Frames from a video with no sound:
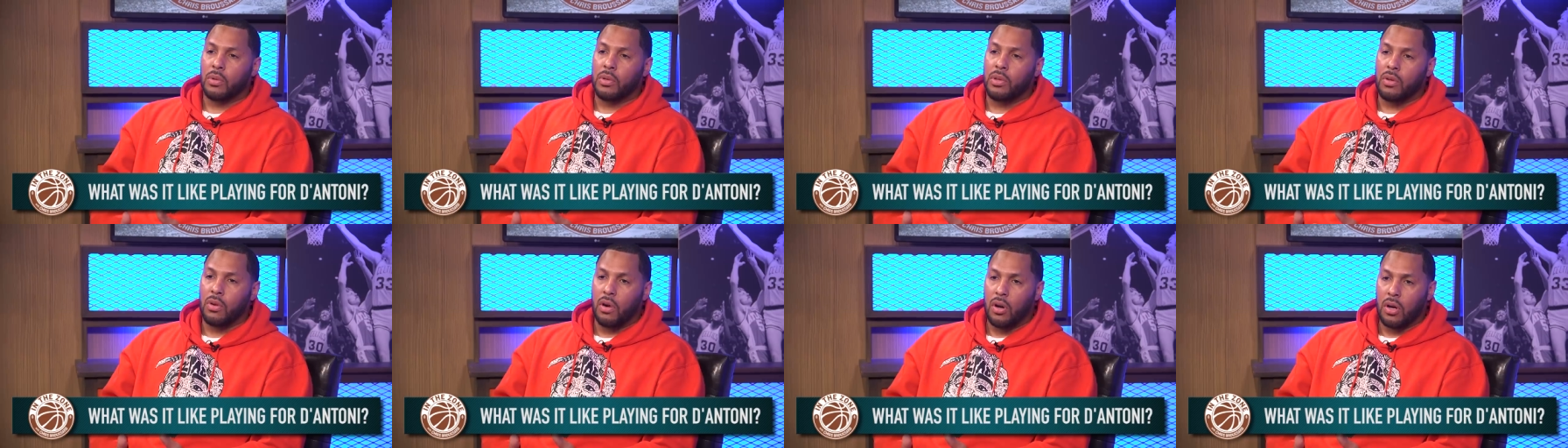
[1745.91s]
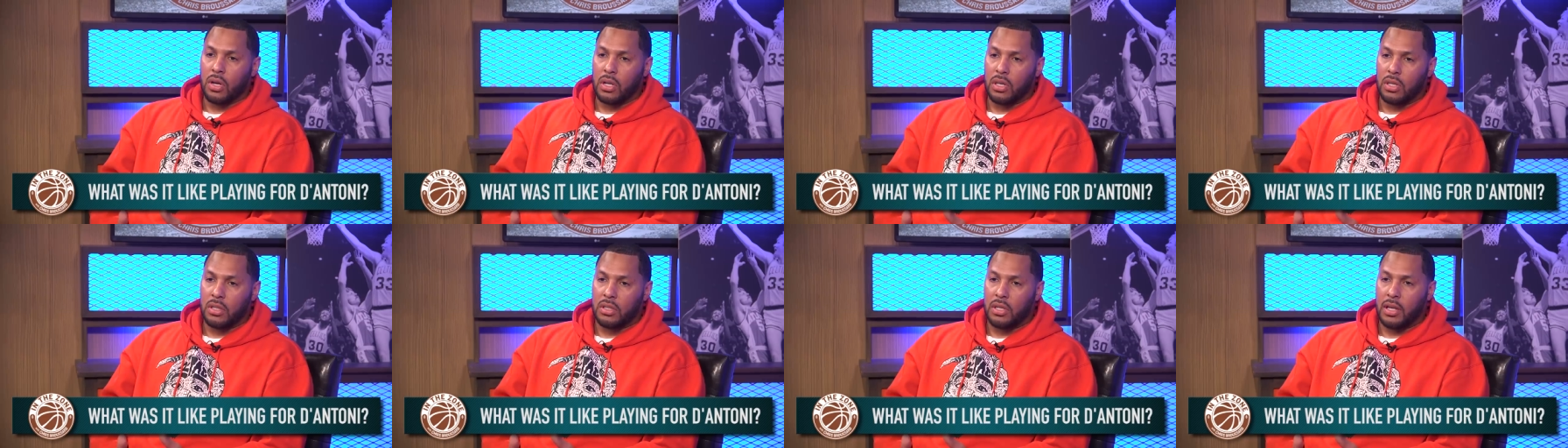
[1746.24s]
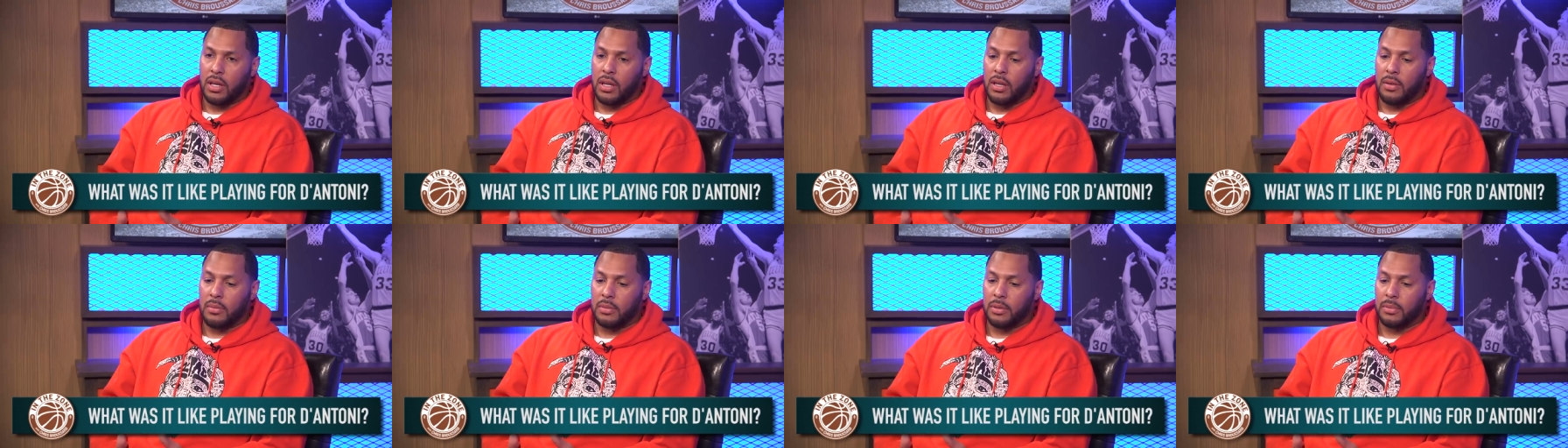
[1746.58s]
when you're on good
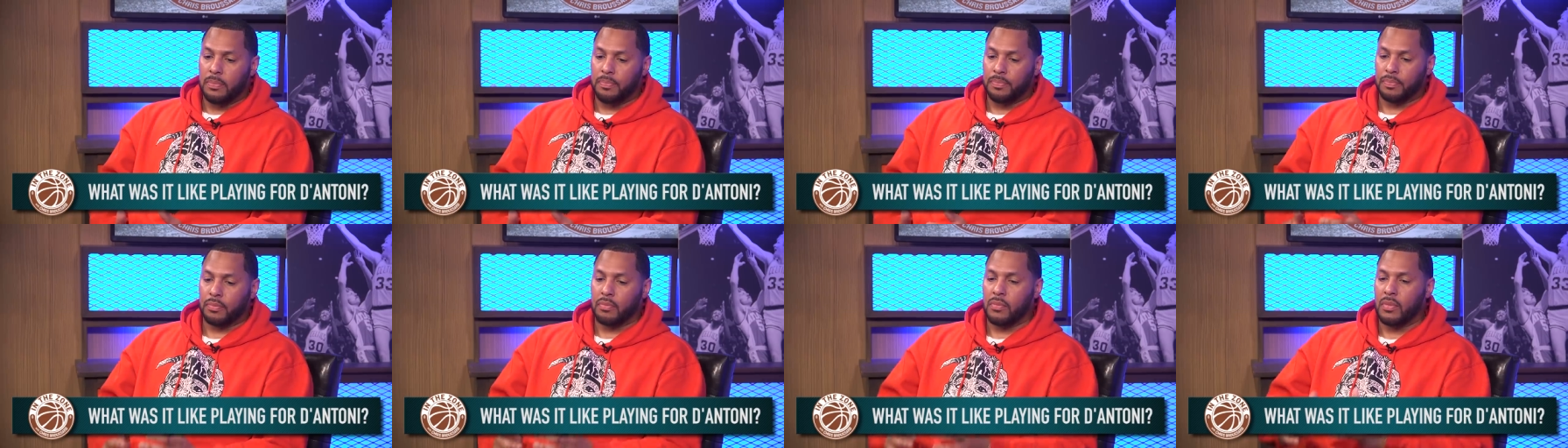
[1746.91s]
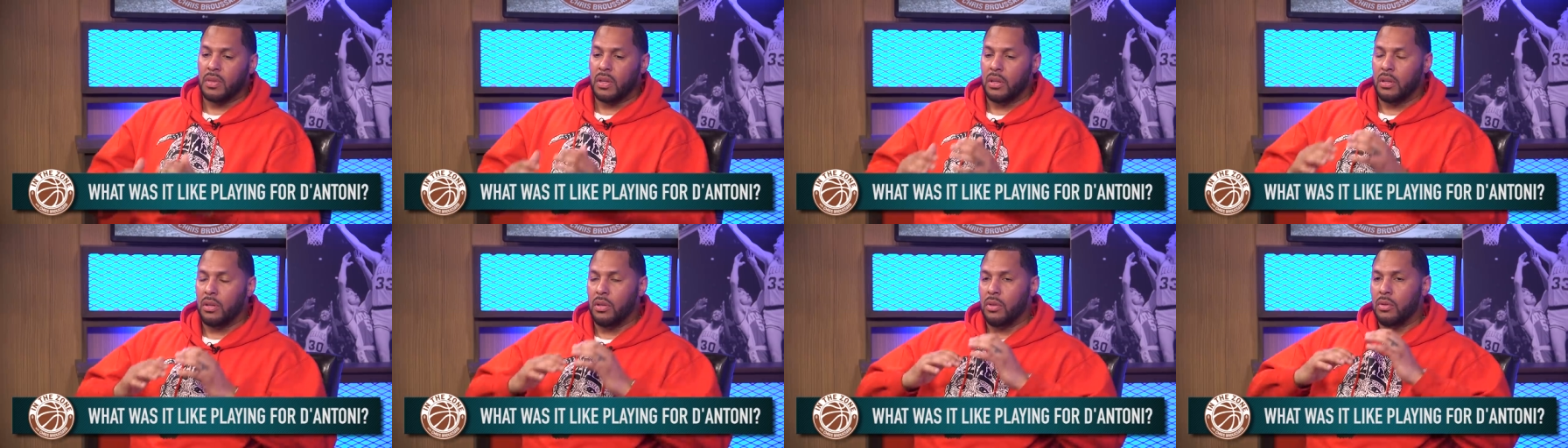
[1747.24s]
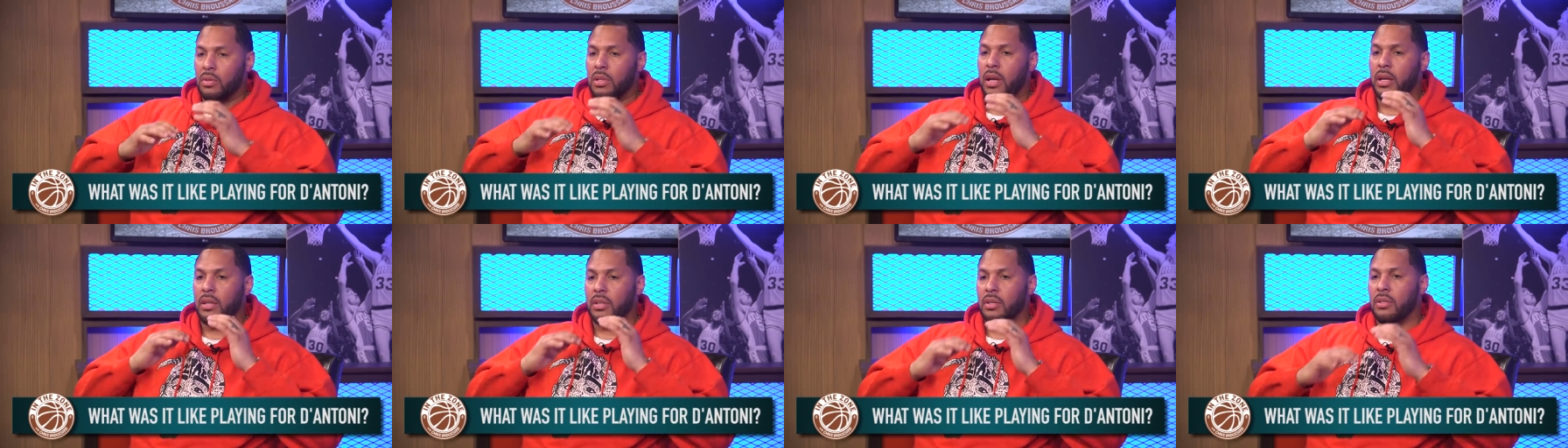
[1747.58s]
teams, you
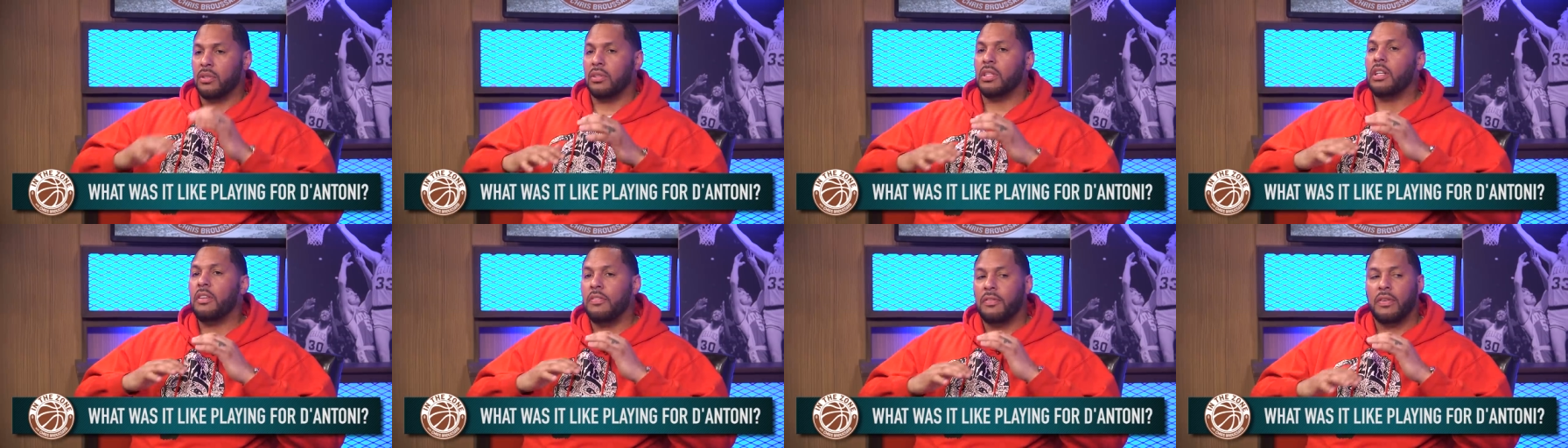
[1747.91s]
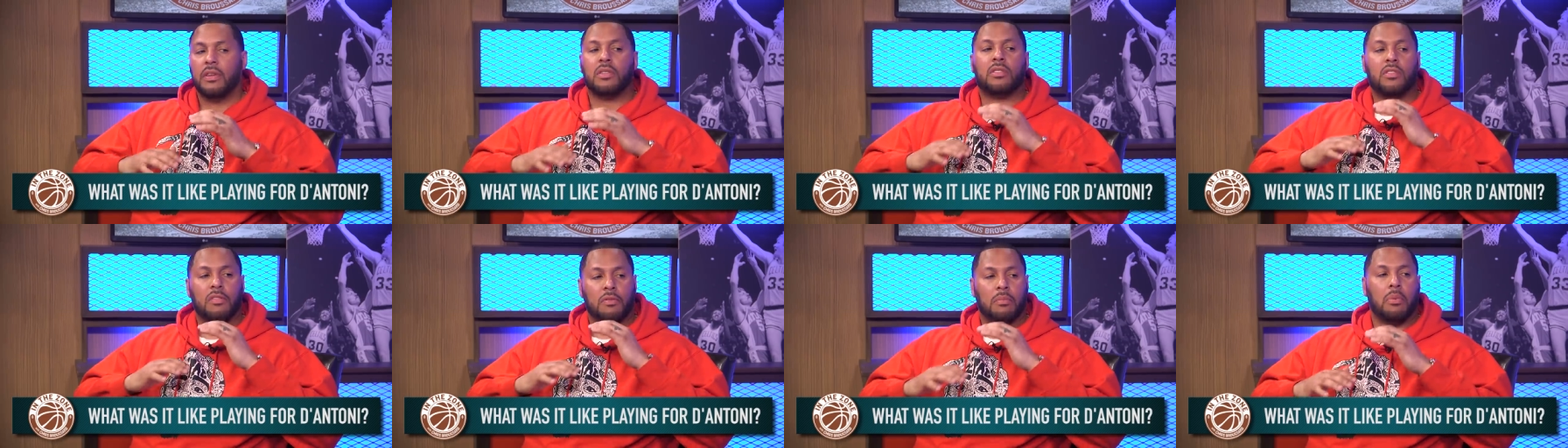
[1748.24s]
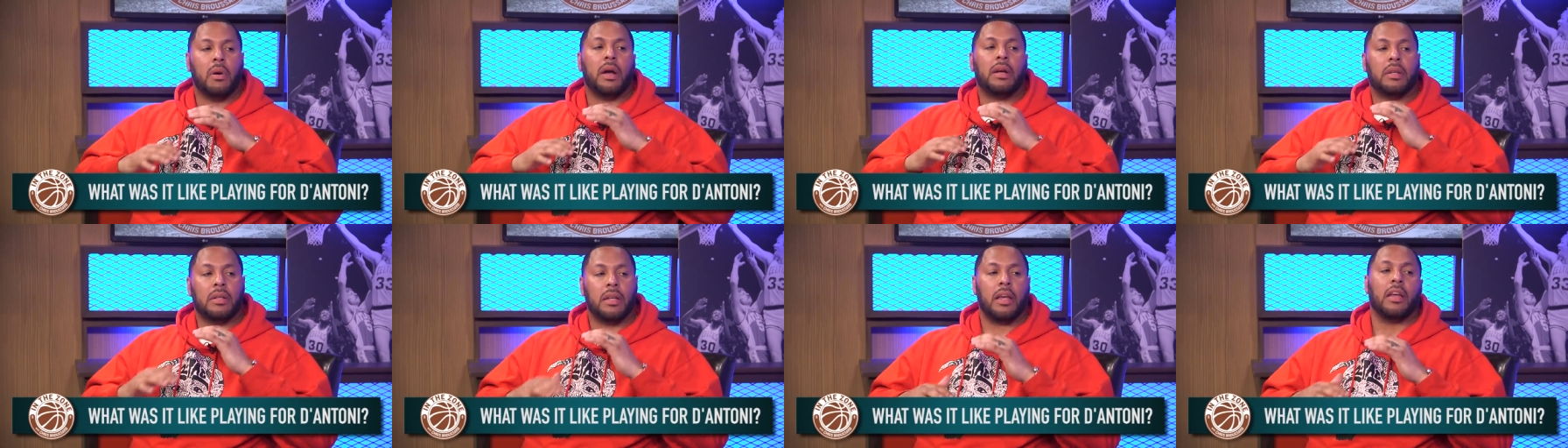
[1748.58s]
take your defensive
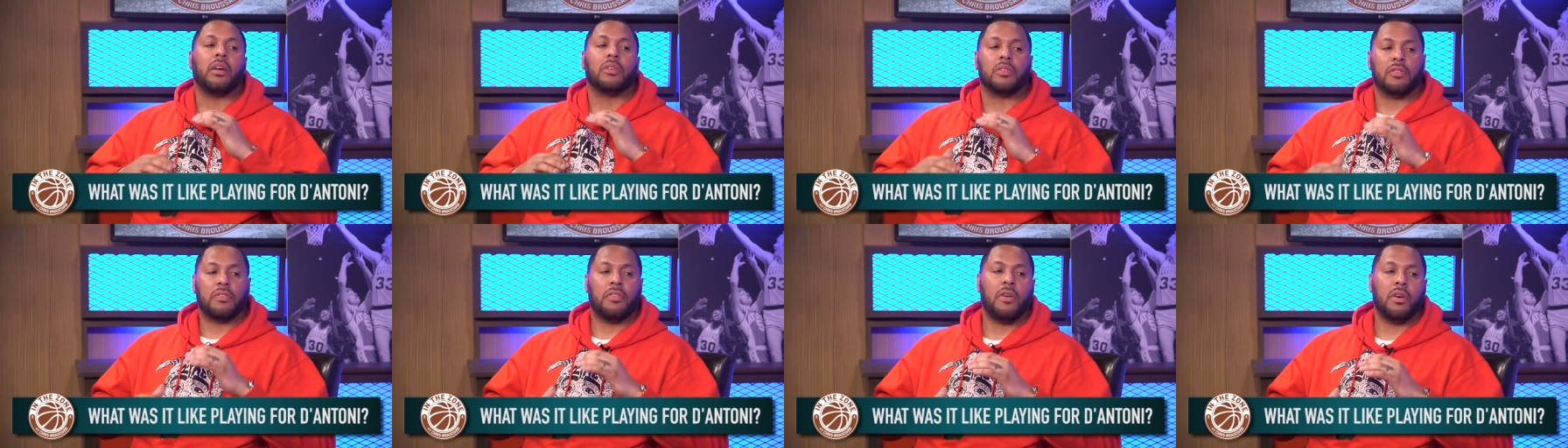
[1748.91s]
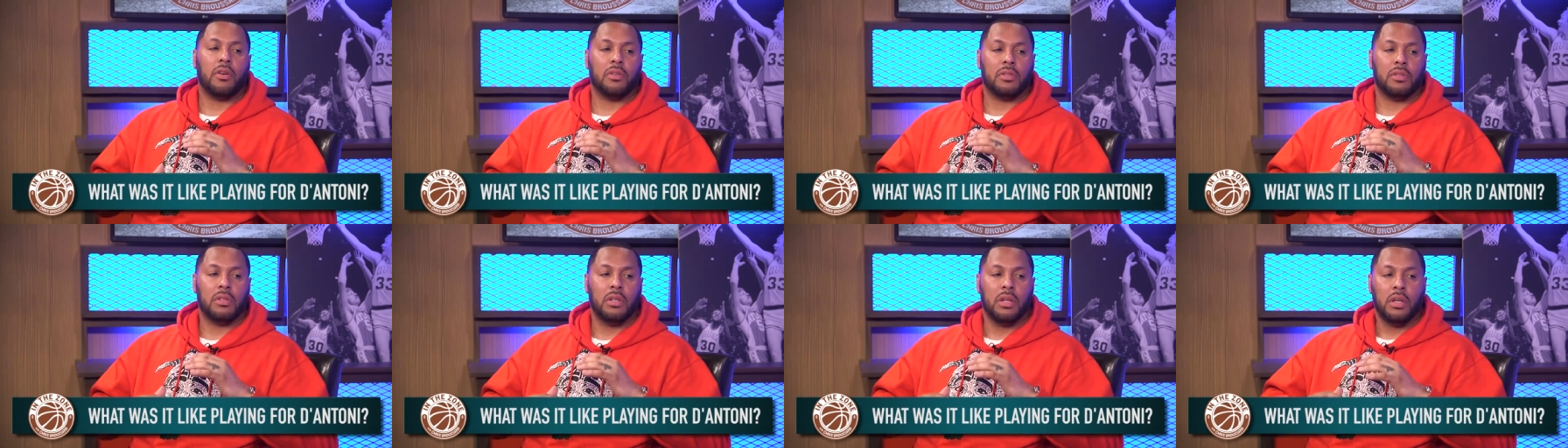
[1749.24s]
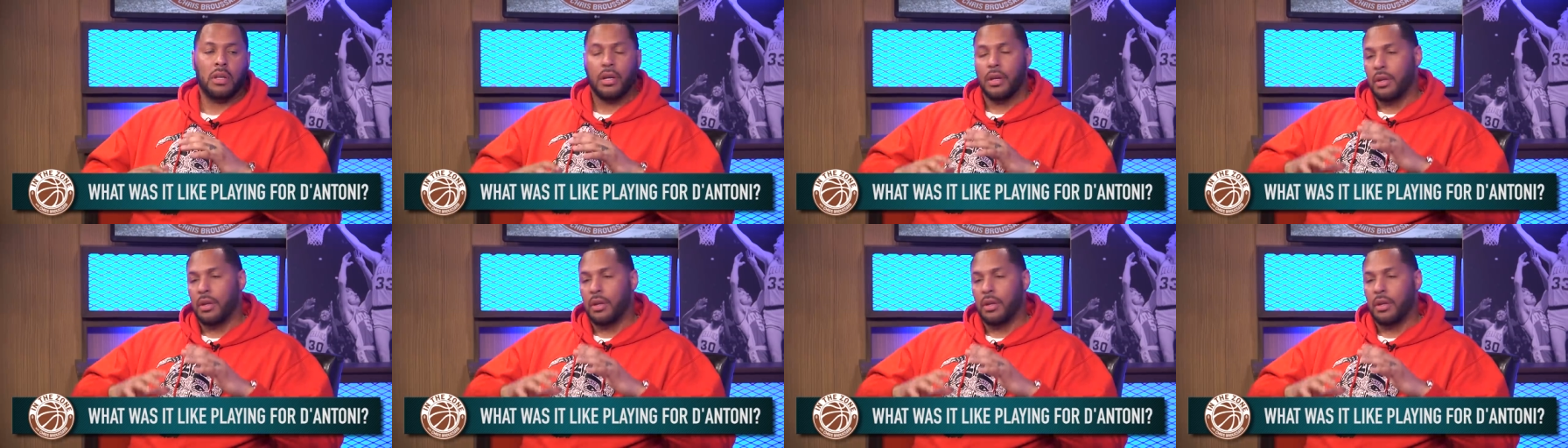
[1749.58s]
breakdowns first.